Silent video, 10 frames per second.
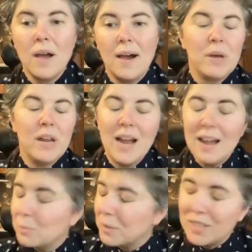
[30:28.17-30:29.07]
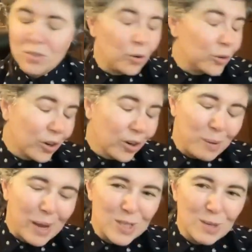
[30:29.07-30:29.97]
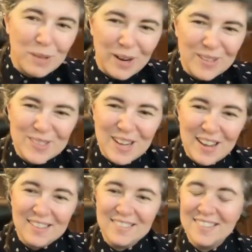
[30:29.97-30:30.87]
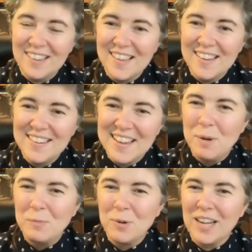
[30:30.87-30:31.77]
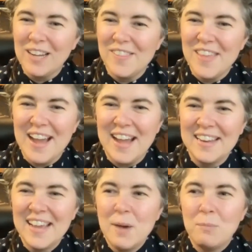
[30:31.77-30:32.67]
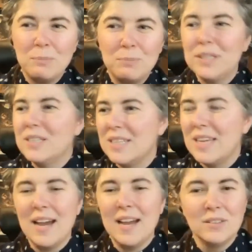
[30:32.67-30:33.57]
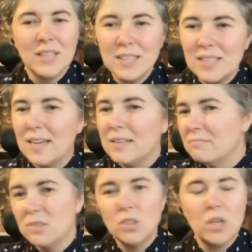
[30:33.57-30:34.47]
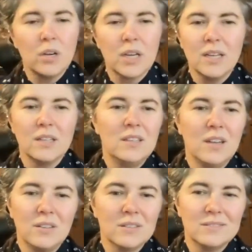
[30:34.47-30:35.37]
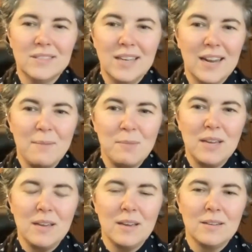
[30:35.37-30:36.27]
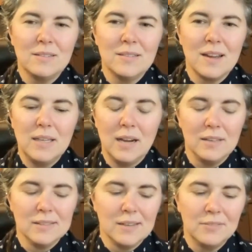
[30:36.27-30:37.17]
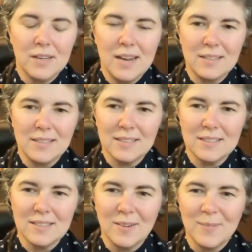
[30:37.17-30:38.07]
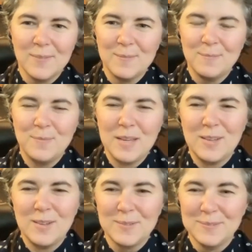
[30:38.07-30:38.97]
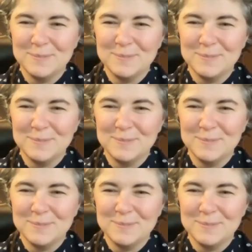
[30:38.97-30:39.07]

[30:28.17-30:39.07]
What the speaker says: But I have a placeholder page up there. It's not done, but I'm working on that. But please, yeah, LinkedIn, y'all get at me, and yeah, I love connecting. So thank you.